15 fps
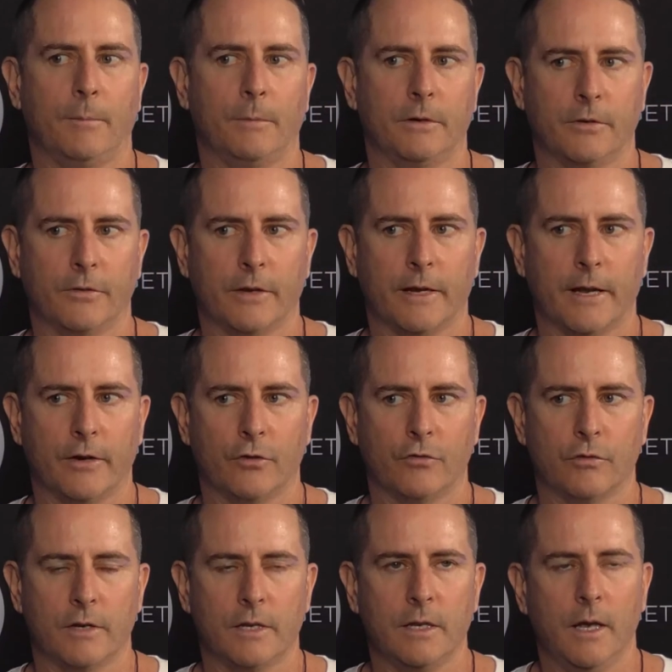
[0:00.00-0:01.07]
into the
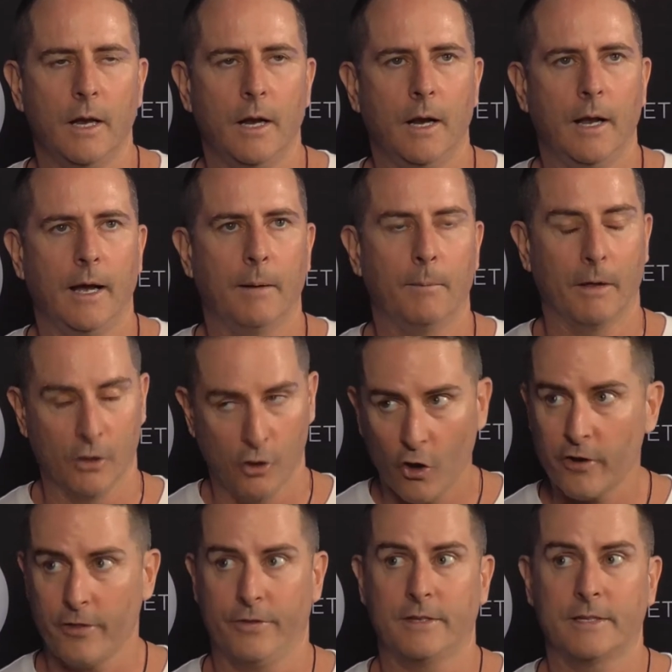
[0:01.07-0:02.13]
country, a lot
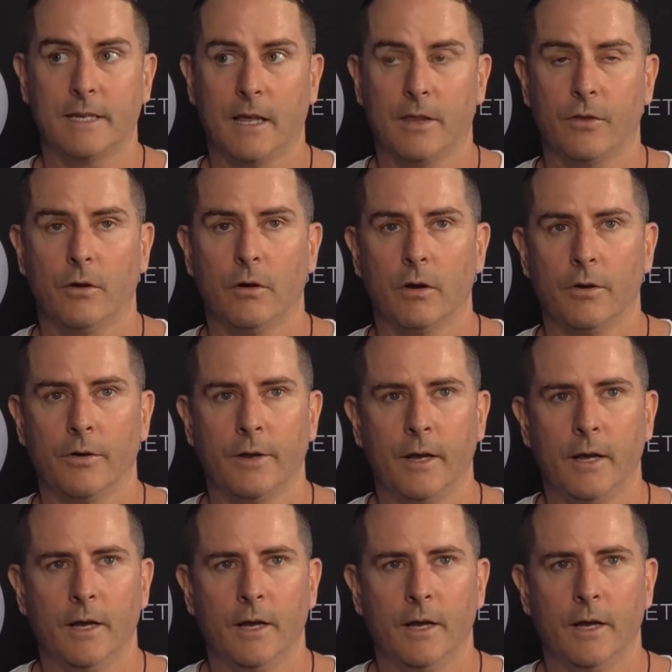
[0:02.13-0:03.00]
on the South Island.